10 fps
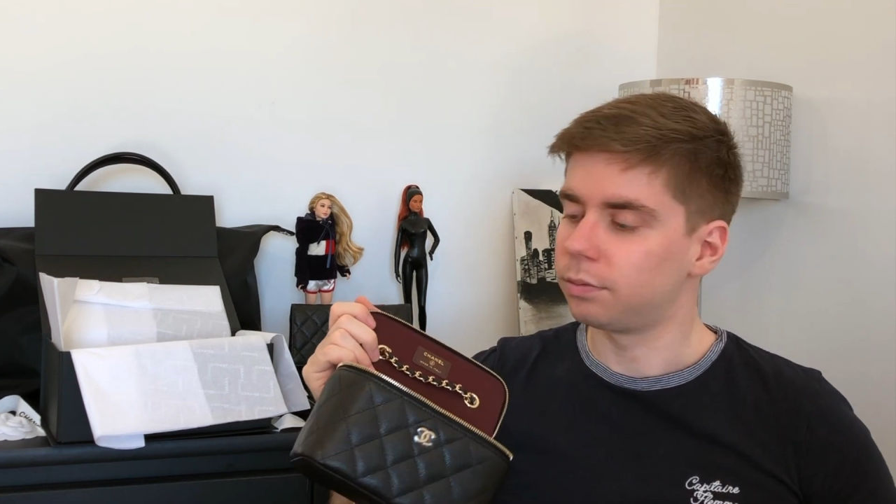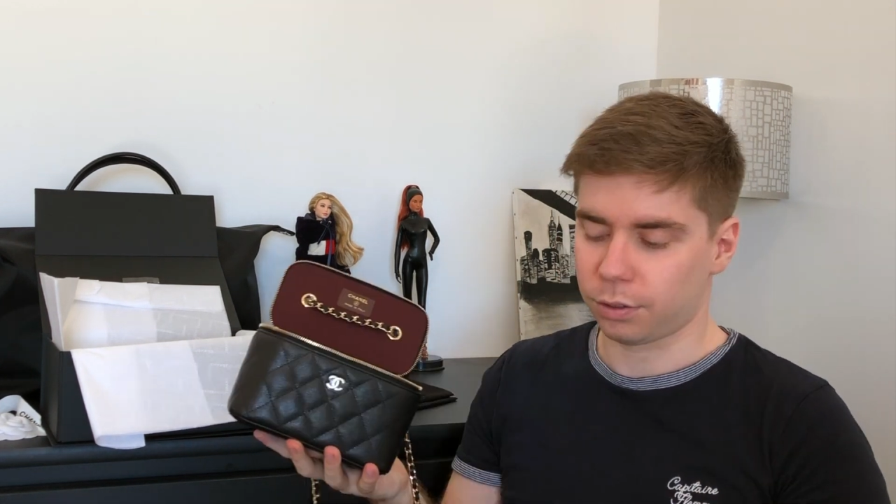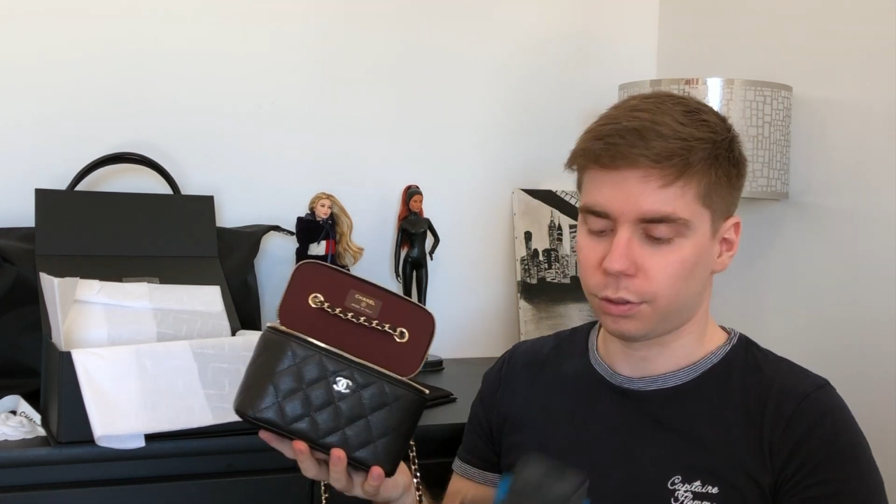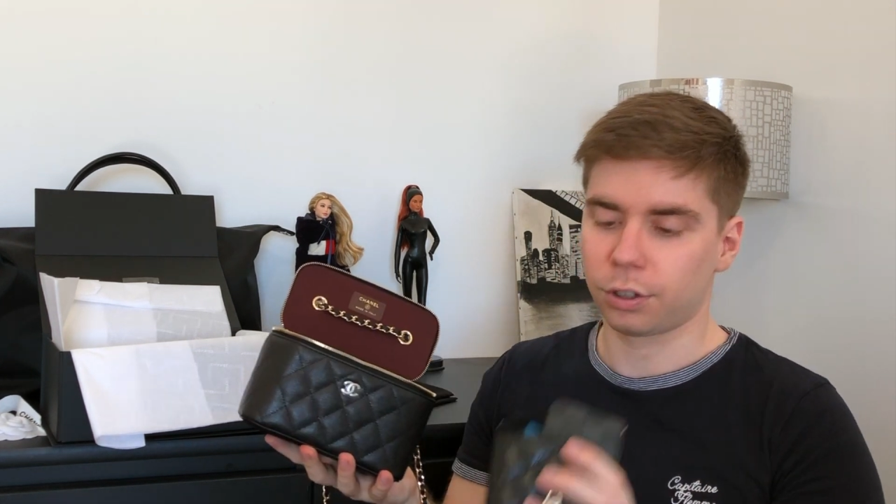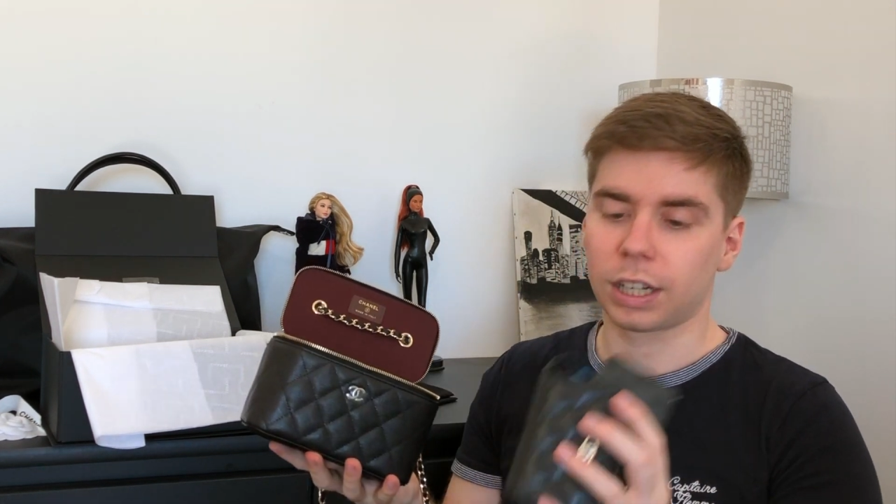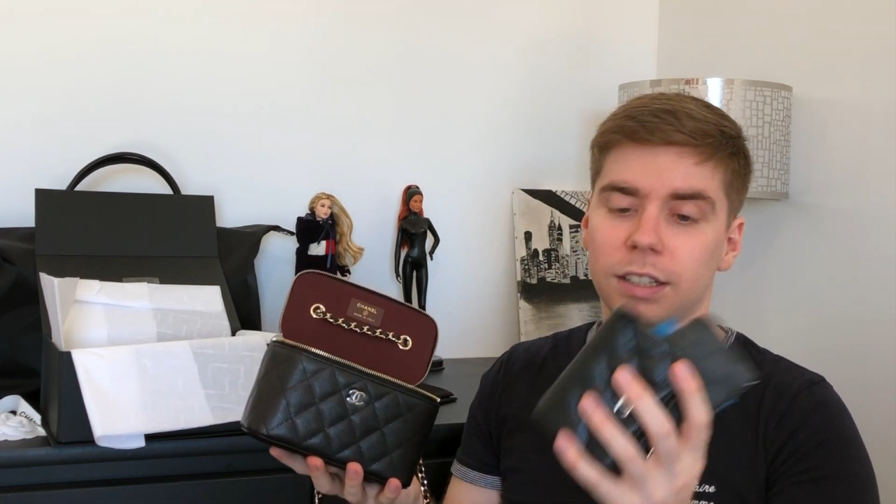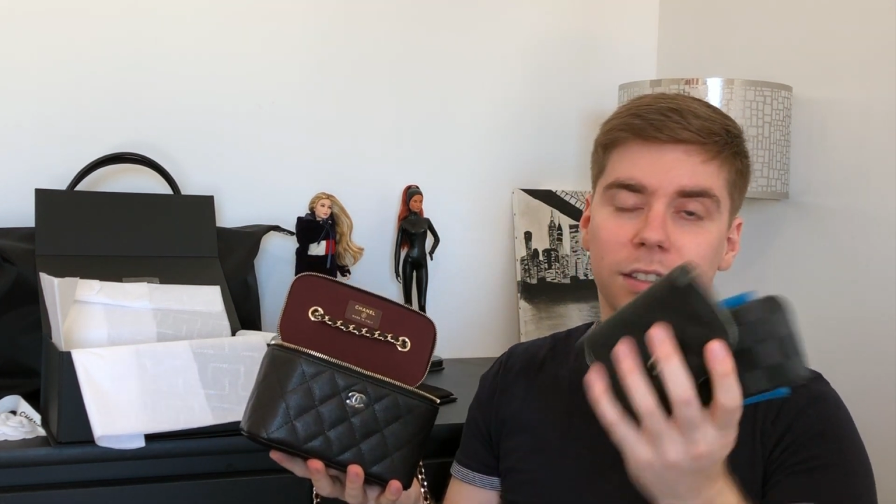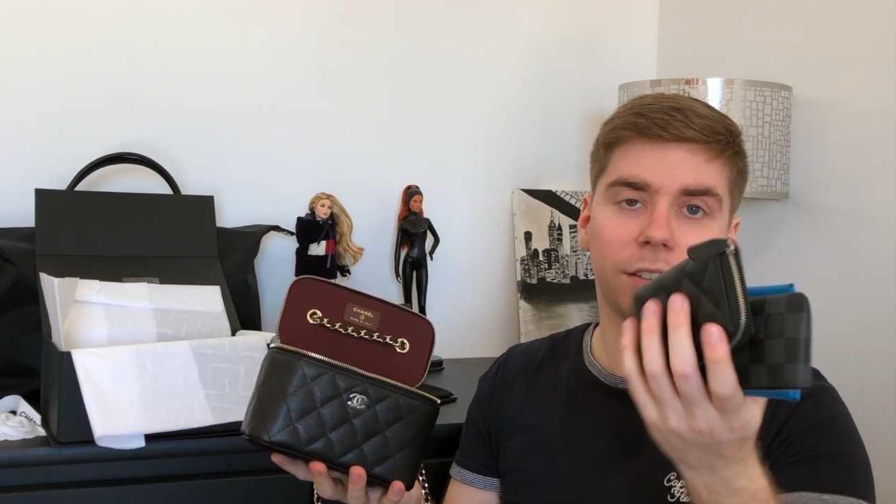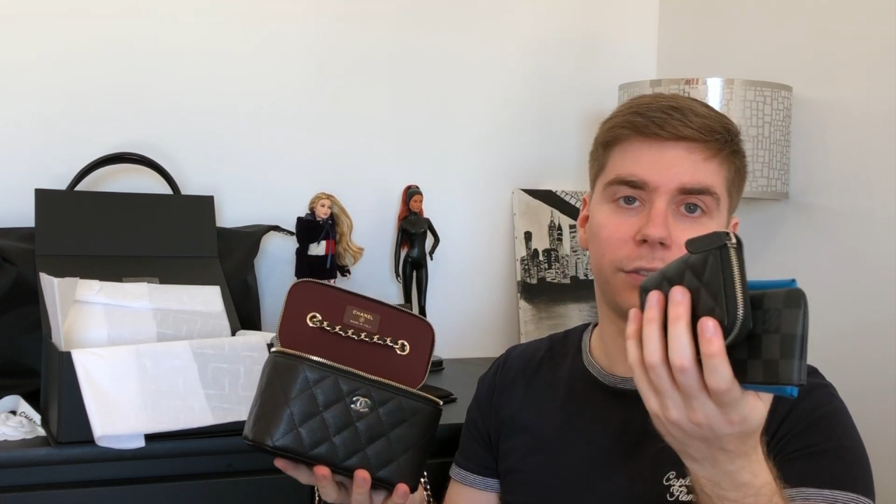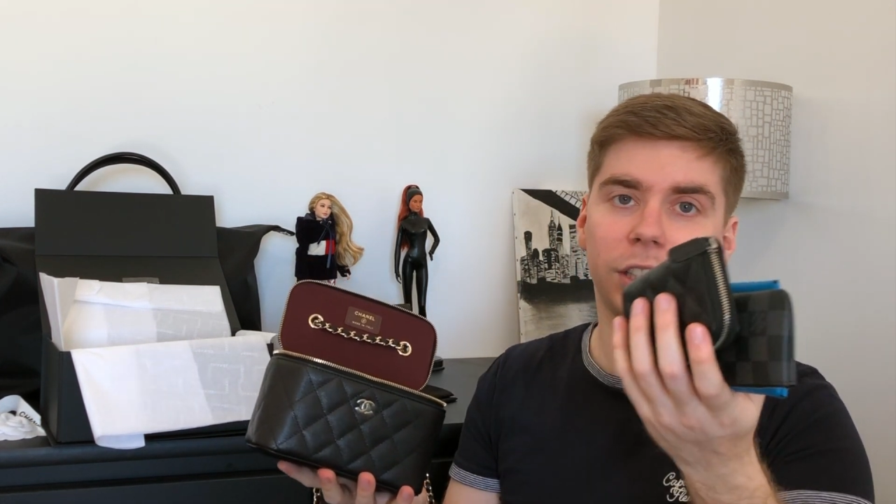So you can
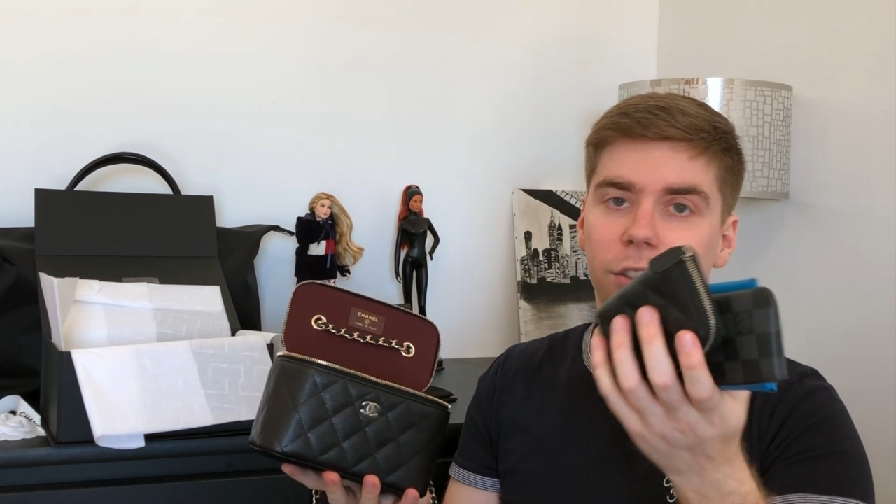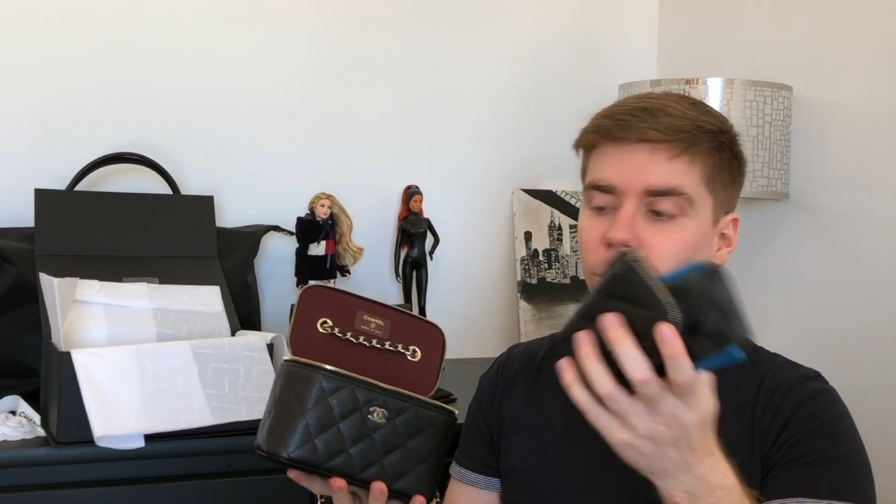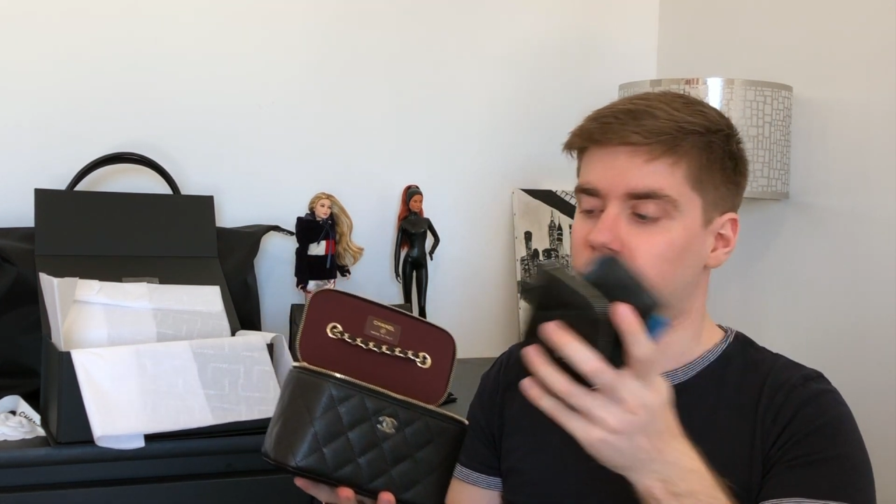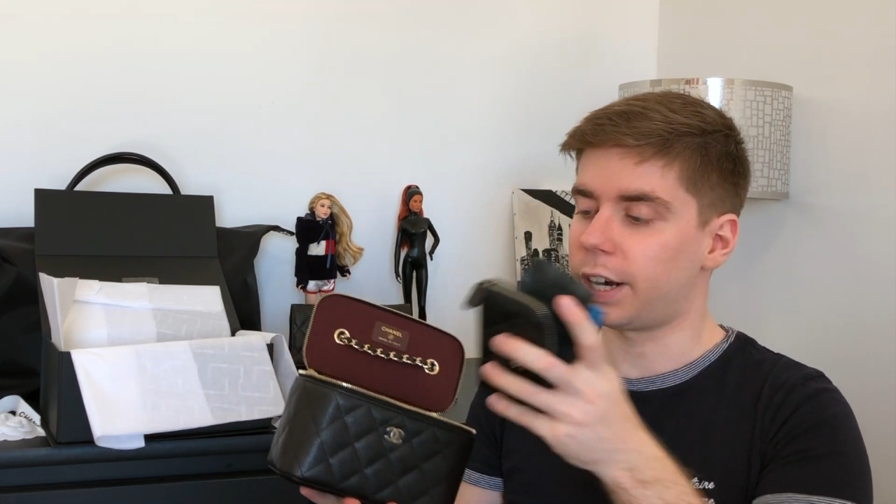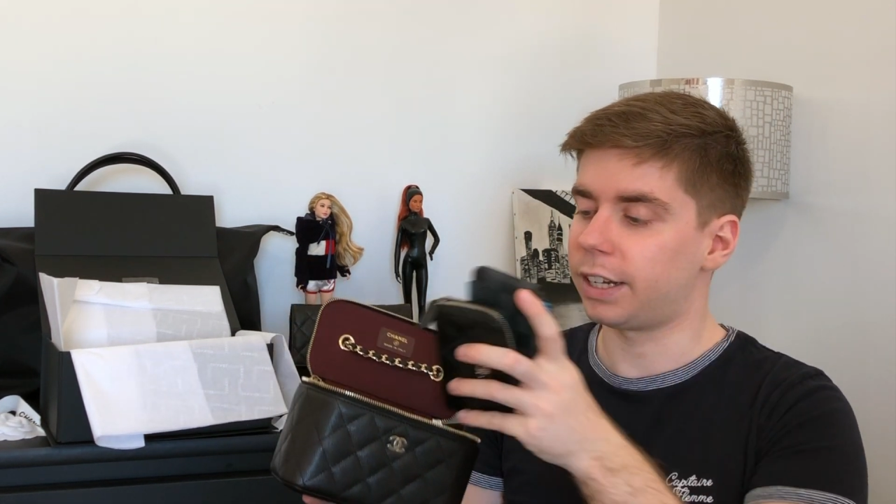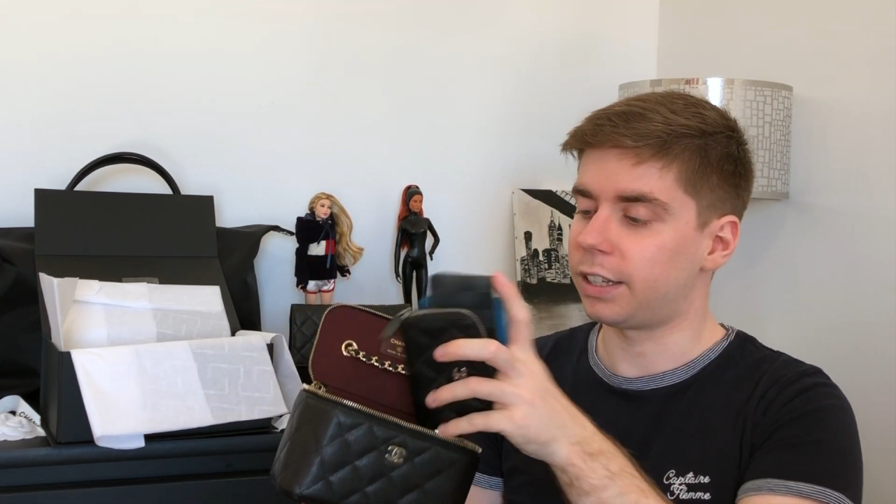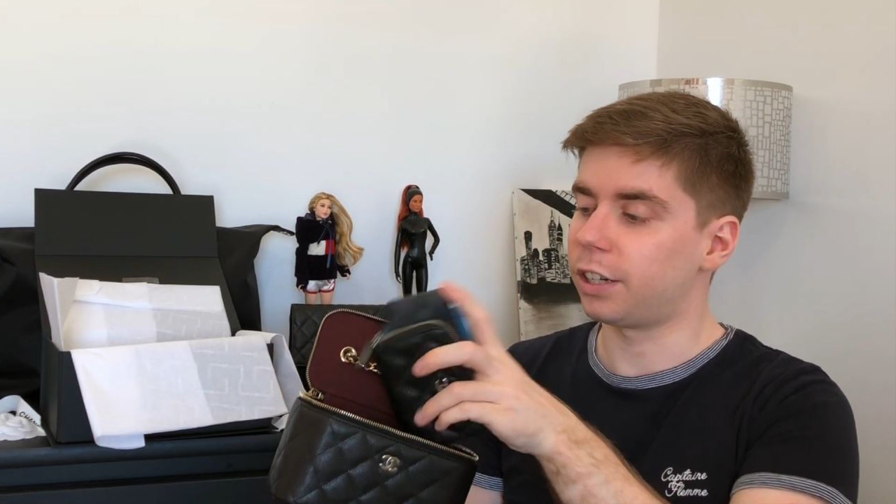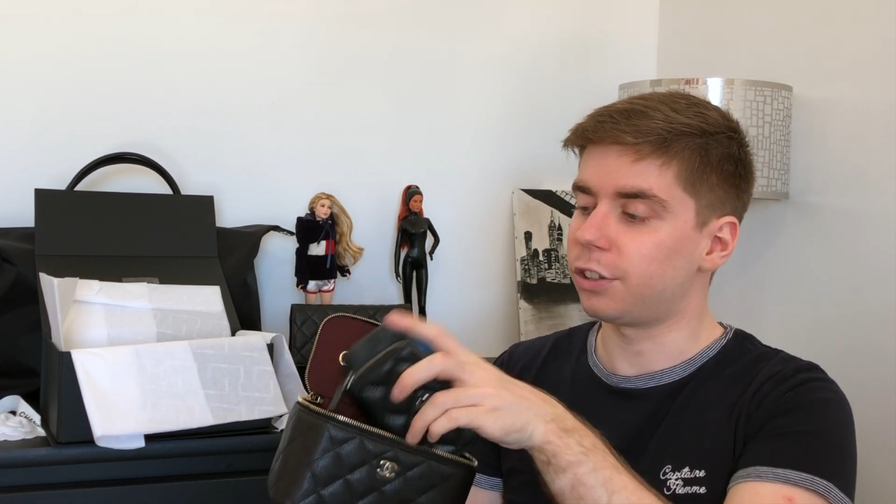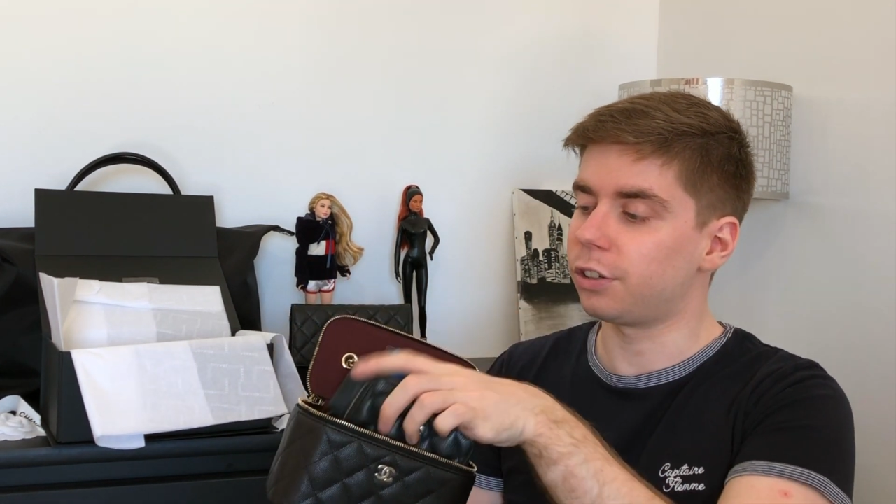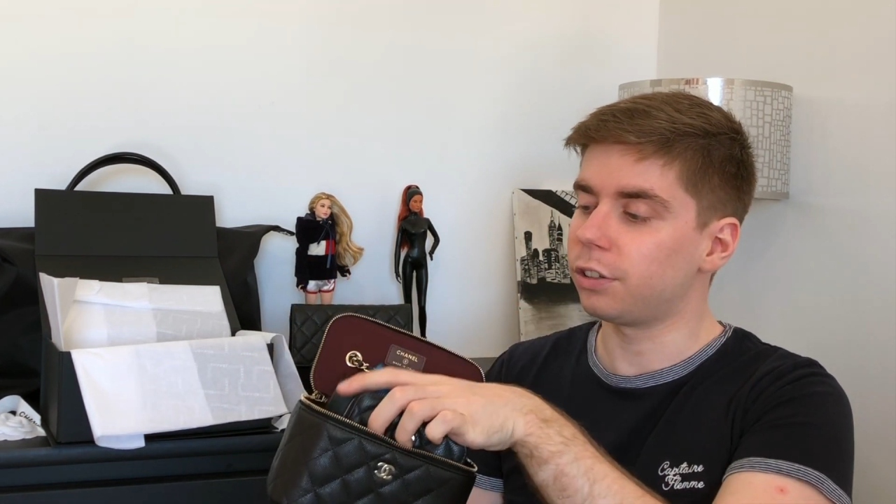still fit your
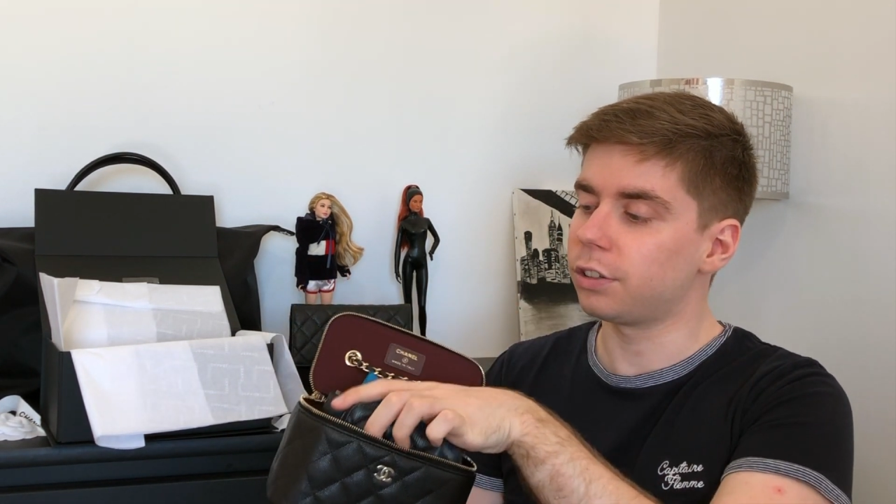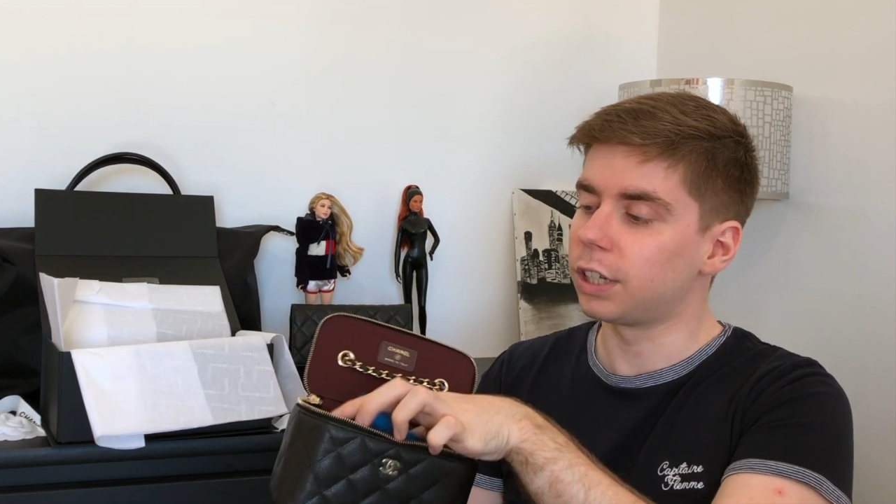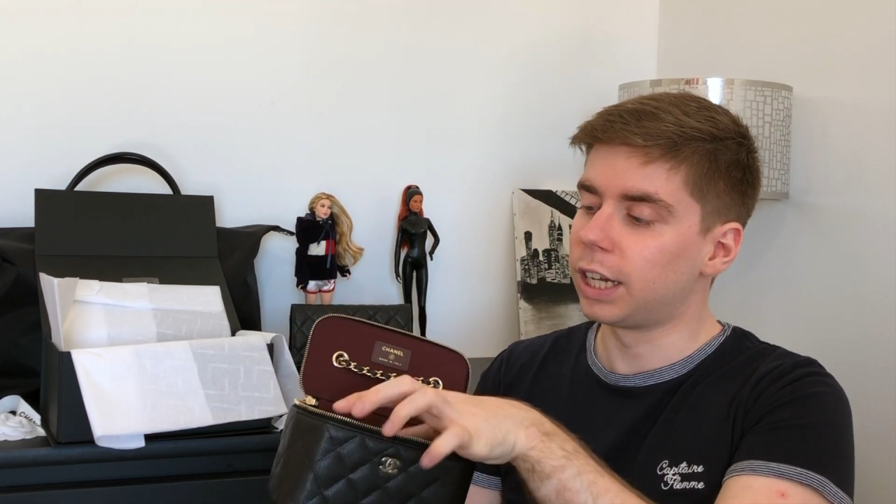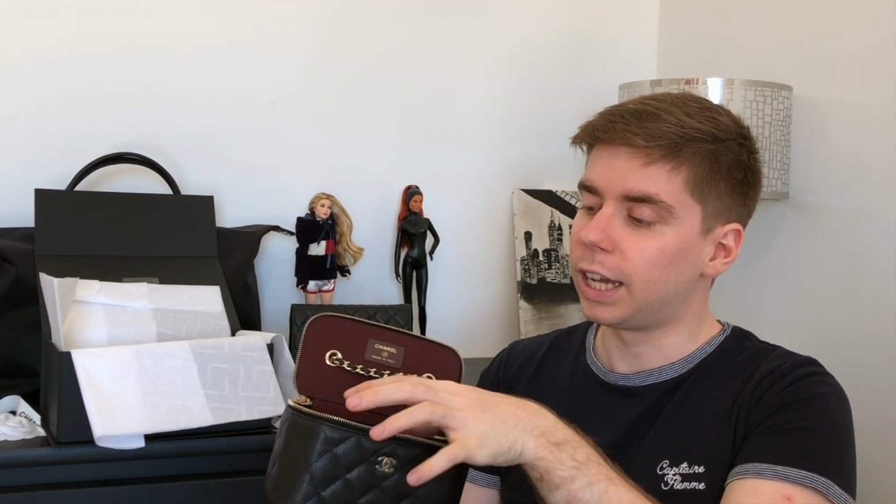essentials,